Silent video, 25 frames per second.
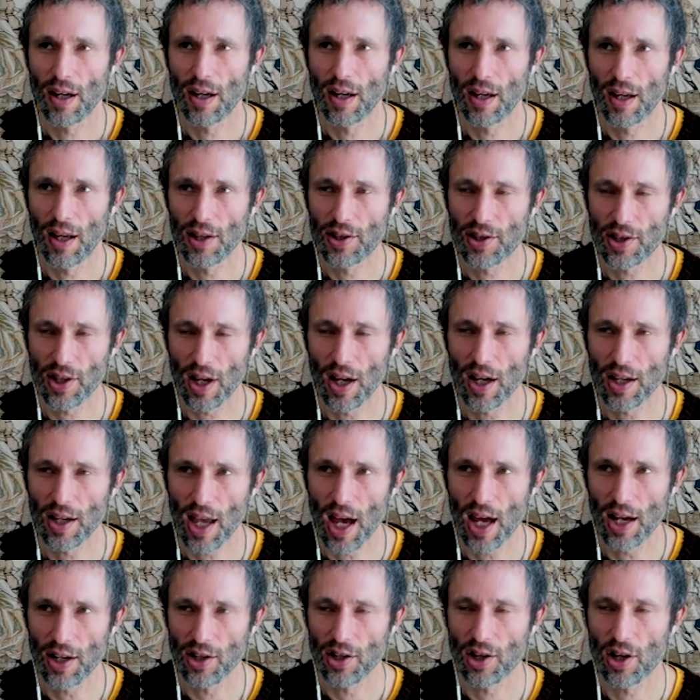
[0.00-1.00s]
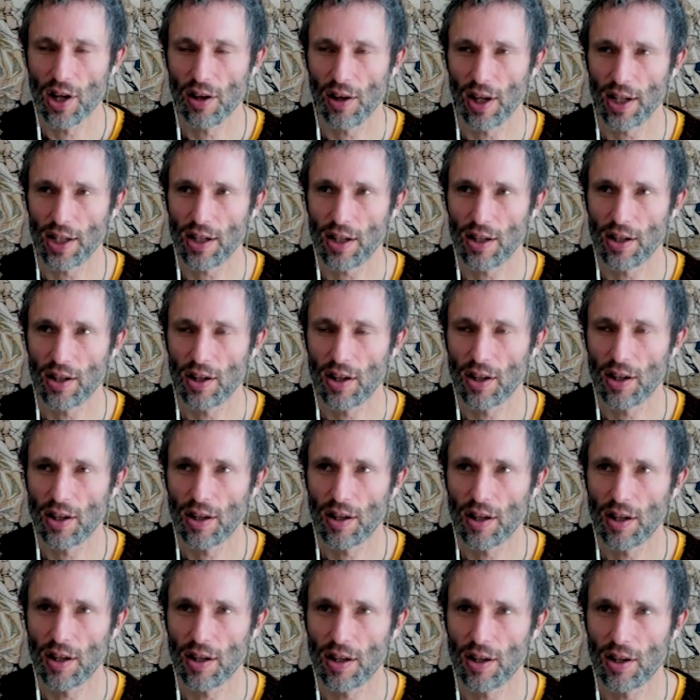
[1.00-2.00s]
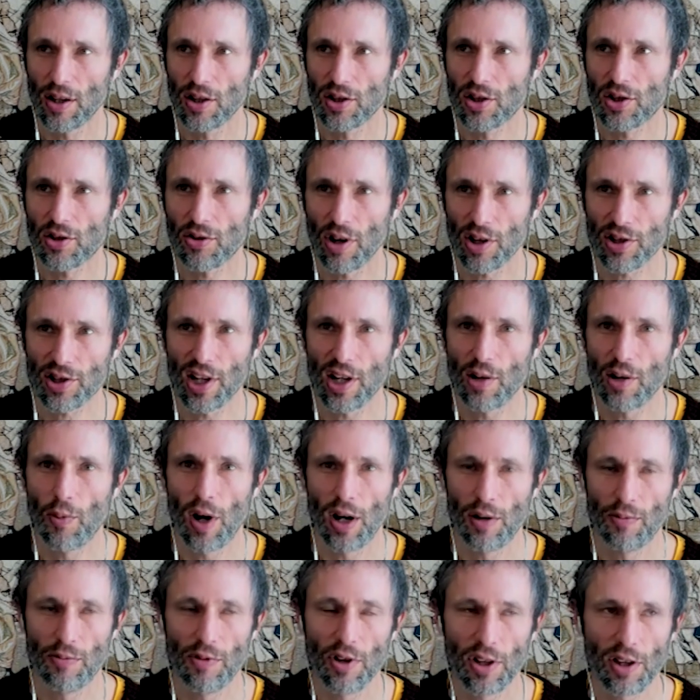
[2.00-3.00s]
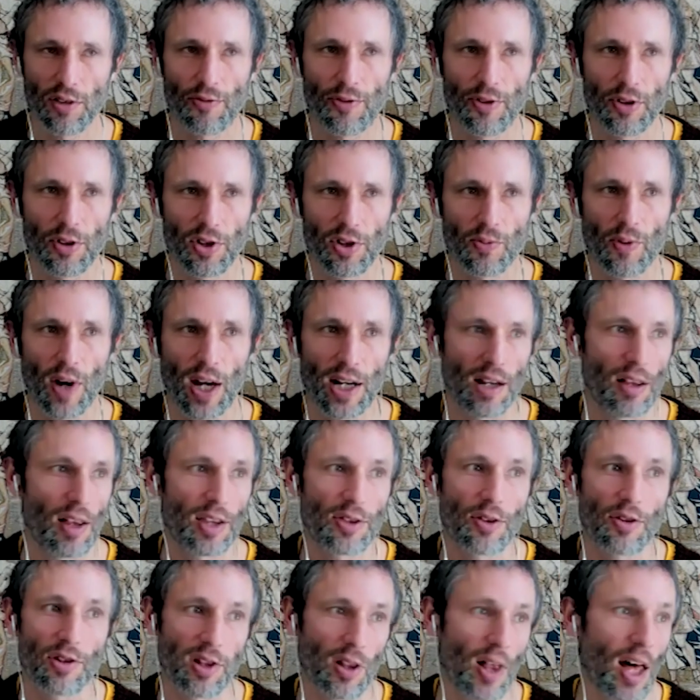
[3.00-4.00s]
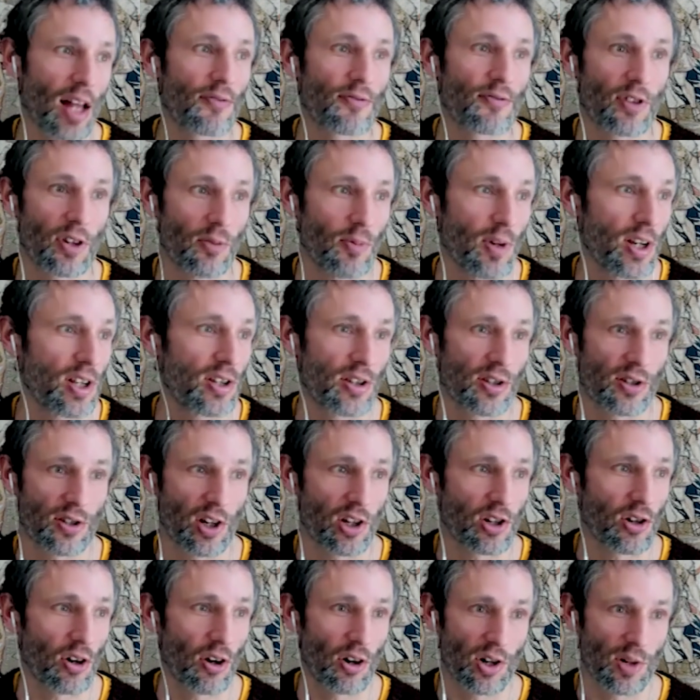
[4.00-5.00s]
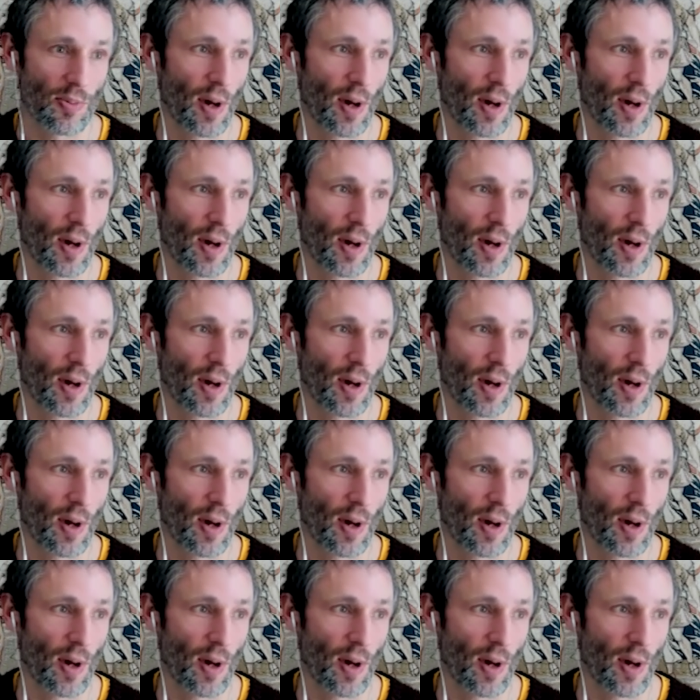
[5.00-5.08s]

it's again like trusting what really feels right. Like there's a lot of good reasons to charge